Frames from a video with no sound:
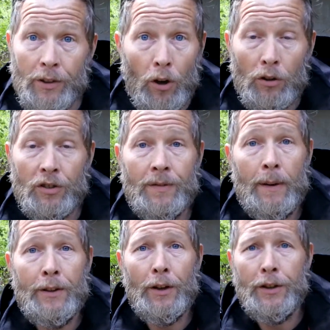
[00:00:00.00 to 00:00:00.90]
regardless of
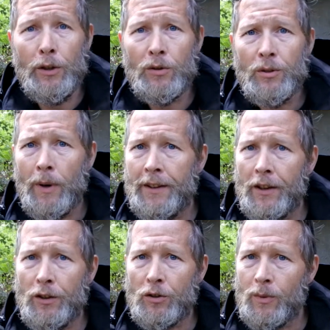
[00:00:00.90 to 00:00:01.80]
how you're going to use it, whether
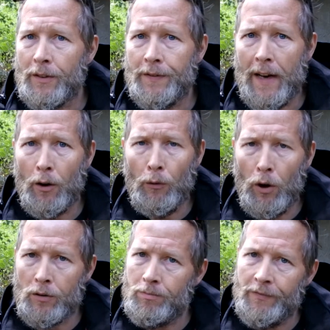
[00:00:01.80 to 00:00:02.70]
you're going to use it with a ferro
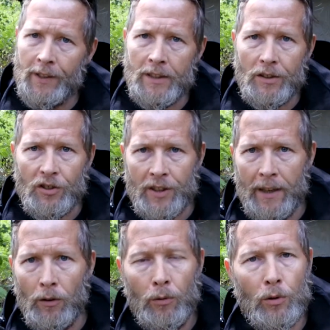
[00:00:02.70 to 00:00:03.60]
rod, flint and steel,